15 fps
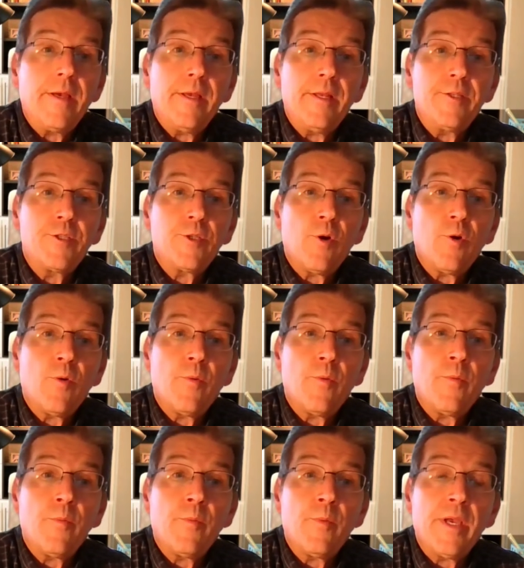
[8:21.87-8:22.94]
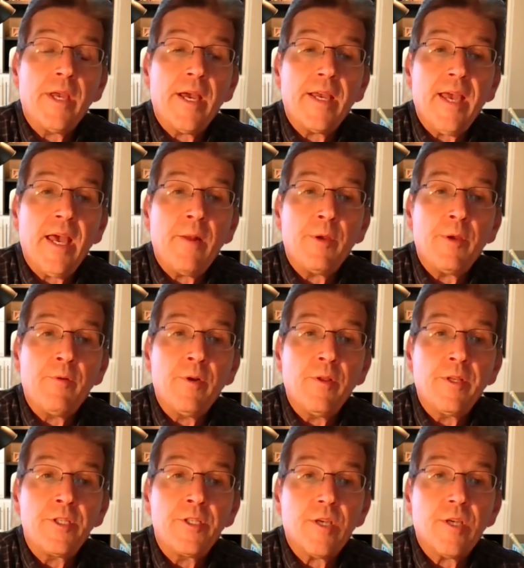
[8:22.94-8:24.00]
And so we
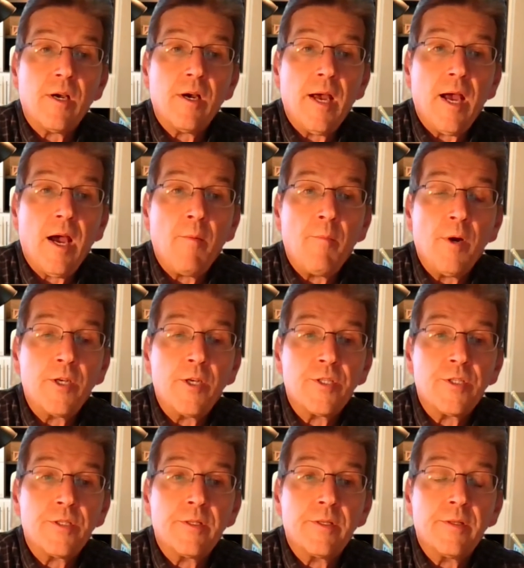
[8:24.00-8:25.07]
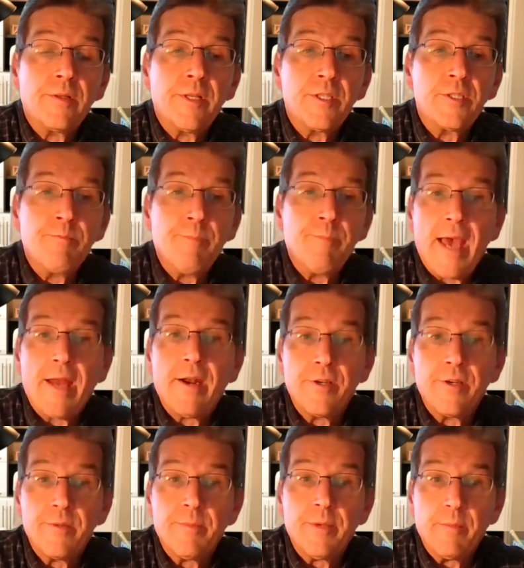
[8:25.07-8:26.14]
really saw how much this
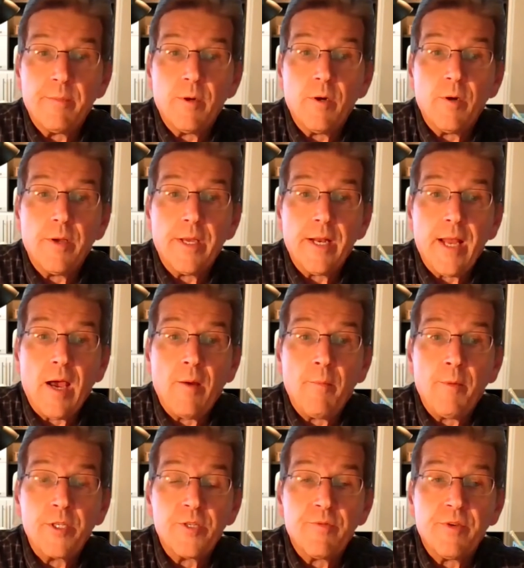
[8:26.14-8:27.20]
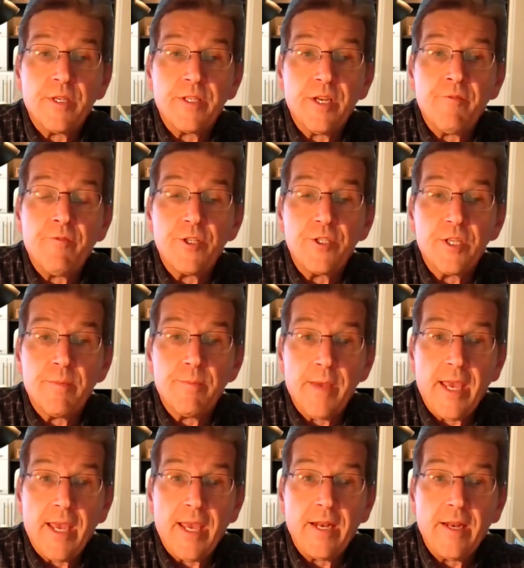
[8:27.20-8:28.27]
mattered to people and how much of a difference it
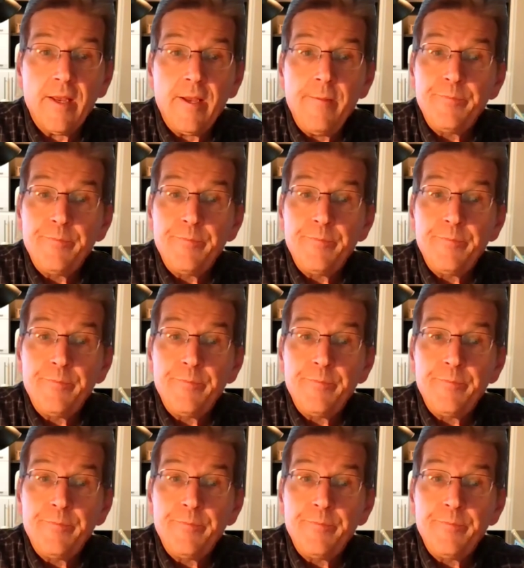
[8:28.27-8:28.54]
made,